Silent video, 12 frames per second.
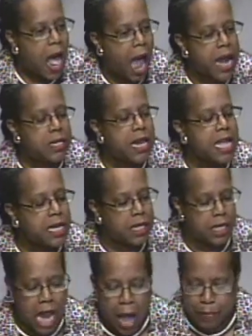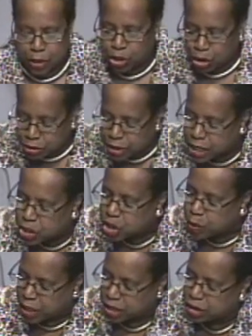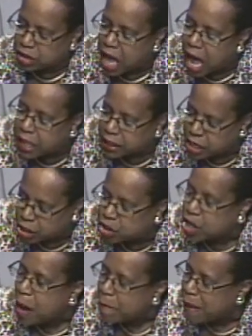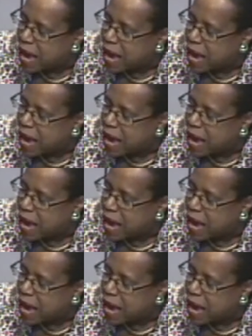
I needed an opportunity to acknowledge my